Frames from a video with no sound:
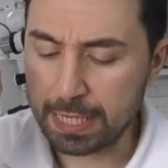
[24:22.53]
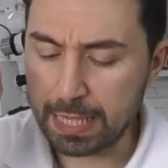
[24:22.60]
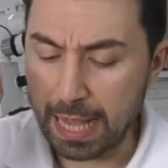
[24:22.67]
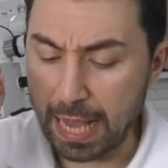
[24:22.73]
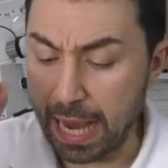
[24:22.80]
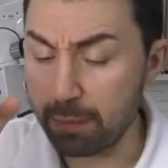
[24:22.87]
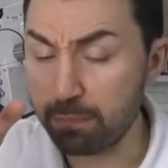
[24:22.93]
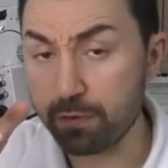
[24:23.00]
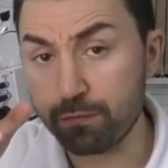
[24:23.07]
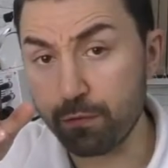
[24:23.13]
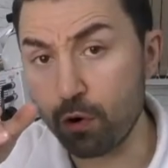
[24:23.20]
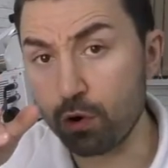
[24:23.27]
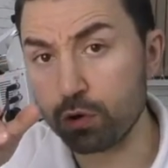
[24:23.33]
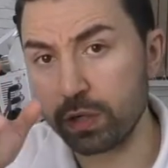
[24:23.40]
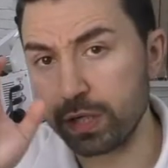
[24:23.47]
I
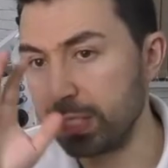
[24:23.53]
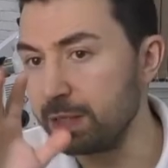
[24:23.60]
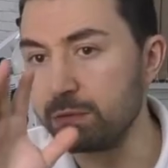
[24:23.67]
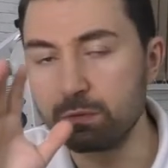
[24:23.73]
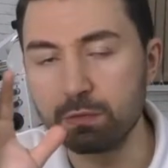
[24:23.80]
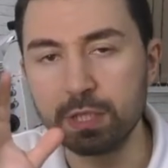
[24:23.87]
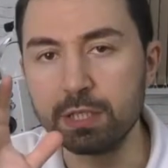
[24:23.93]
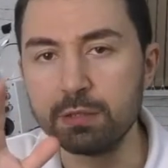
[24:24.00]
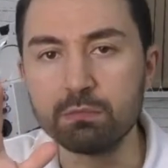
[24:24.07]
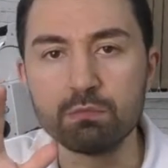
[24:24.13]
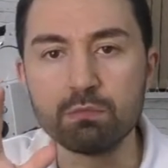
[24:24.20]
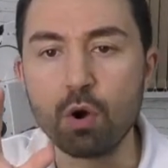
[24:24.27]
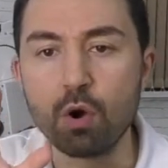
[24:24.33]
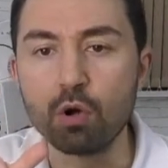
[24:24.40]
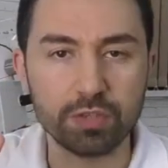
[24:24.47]
prefer in
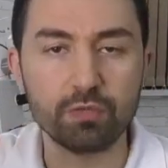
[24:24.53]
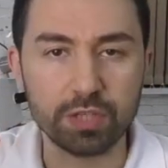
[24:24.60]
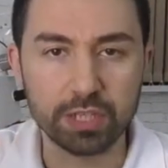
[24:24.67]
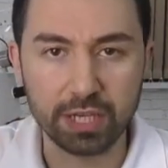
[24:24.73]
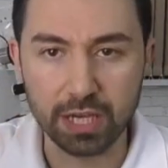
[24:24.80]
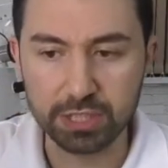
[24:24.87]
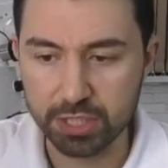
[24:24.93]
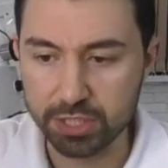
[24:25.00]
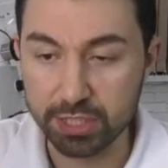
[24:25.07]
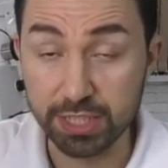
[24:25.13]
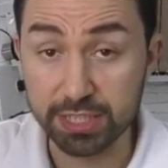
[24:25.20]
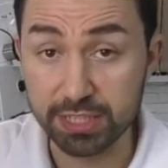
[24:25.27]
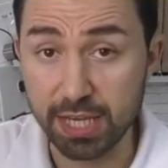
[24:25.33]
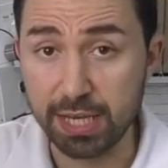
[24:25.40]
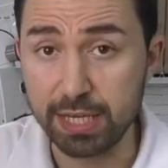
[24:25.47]
most of the cases,
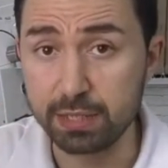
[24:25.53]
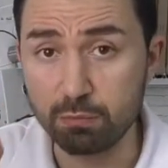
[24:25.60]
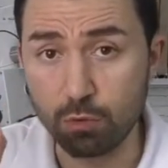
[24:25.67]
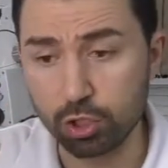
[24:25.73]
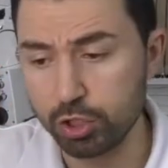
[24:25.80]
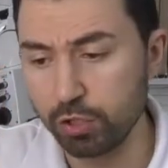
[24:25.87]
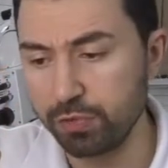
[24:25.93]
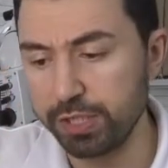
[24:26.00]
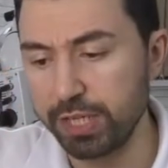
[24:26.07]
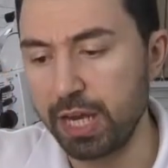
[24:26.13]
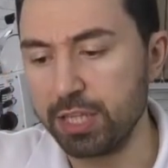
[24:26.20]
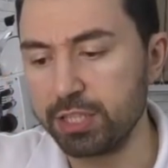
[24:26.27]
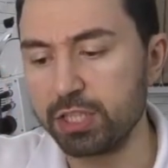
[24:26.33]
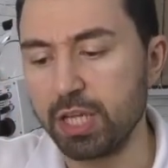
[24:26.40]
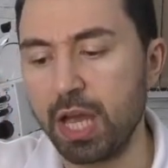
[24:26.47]
let's say, in most of the
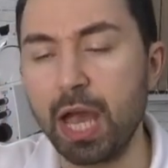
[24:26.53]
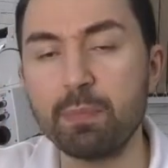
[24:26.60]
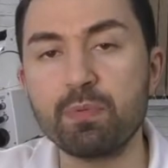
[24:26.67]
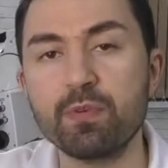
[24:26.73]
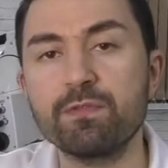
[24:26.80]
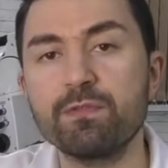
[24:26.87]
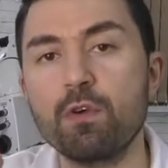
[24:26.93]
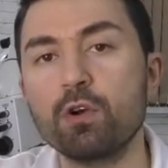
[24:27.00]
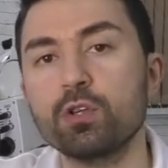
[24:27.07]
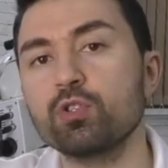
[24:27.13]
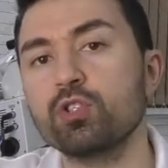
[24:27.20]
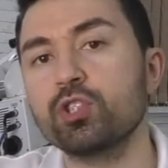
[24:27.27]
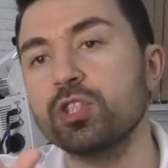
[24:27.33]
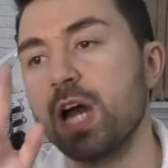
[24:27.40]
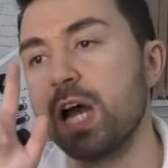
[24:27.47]
cases, I prefer to
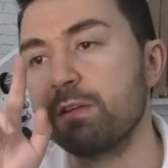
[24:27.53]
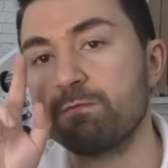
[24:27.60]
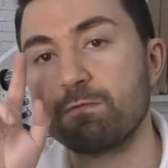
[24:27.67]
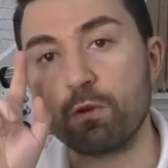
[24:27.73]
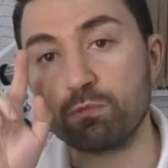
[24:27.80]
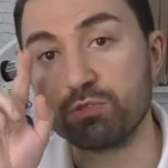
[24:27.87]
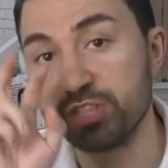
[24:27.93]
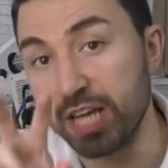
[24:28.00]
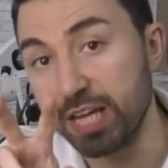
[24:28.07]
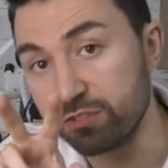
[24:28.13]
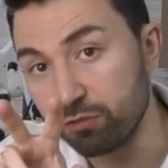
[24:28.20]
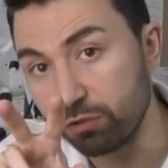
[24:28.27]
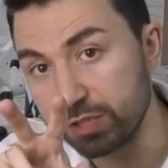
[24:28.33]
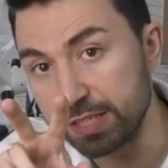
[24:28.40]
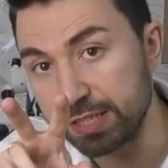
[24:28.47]
start from
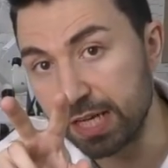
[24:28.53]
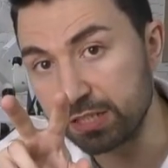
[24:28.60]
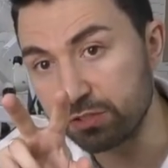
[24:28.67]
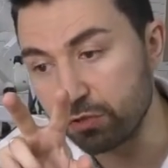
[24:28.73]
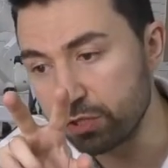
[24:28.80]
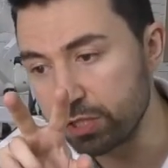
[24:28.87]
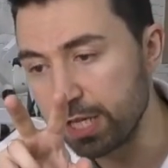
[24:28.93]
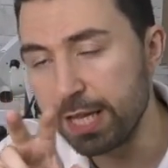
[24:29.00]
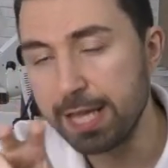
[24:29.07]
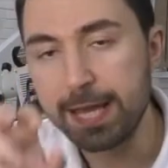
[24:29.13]
central incisors.